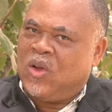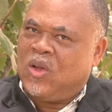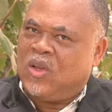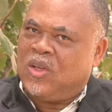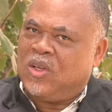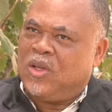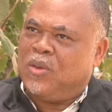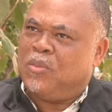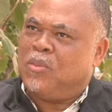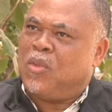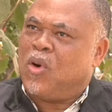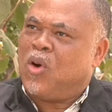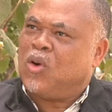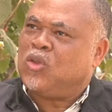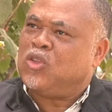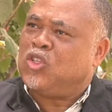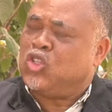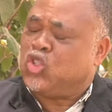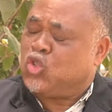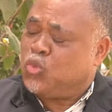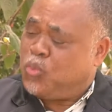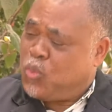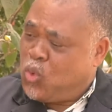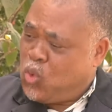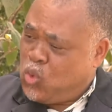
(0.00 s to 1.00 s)
the more
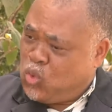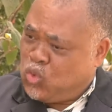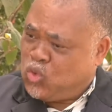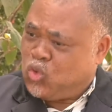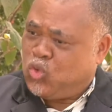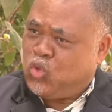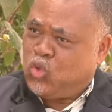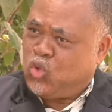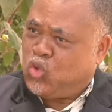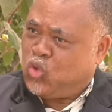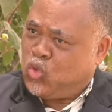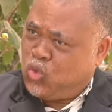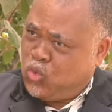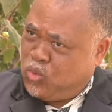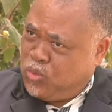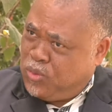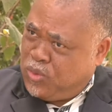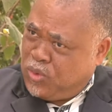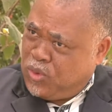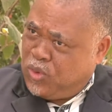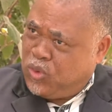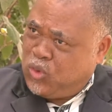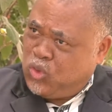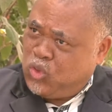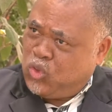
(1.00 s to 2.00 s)
disposed you should
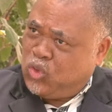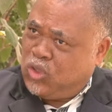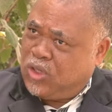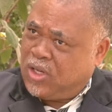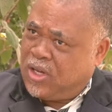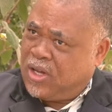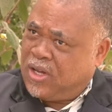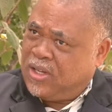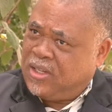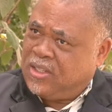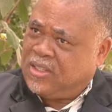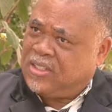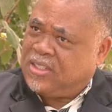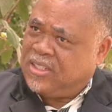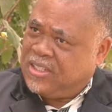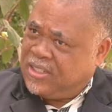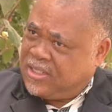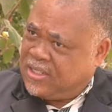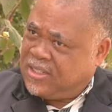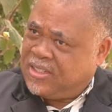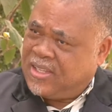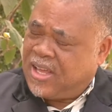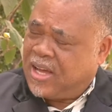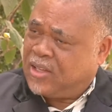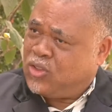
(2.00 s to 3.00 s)
be, it
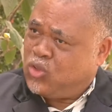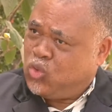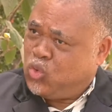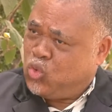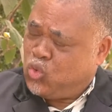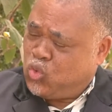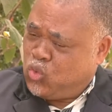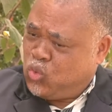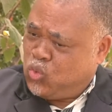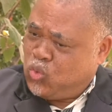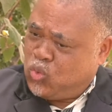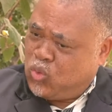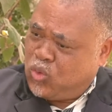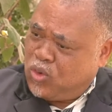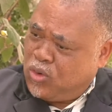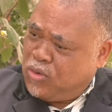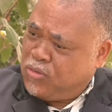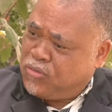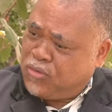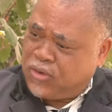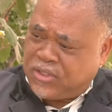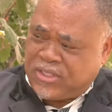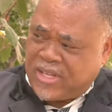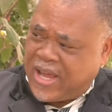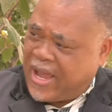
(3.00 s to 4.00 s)
is that you should go
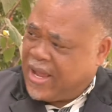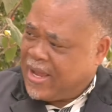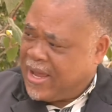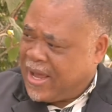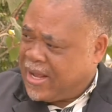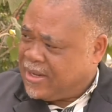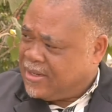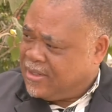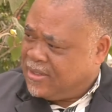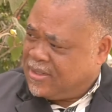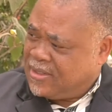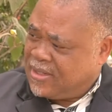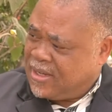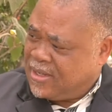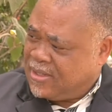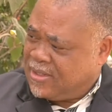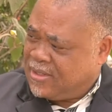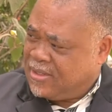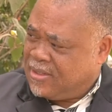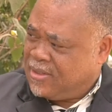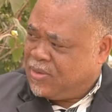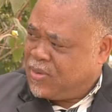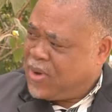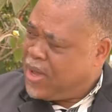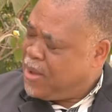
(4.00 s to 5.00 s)
for psychiatric
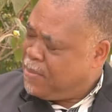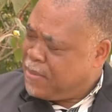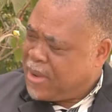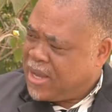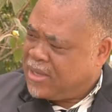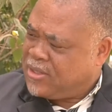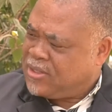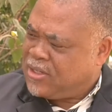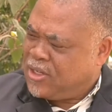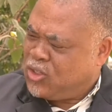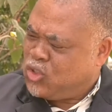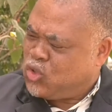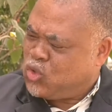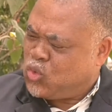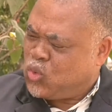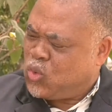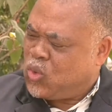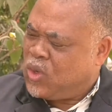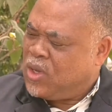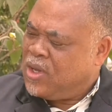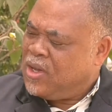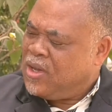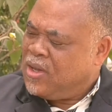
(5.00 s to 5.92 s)
tests. Why am I saying so?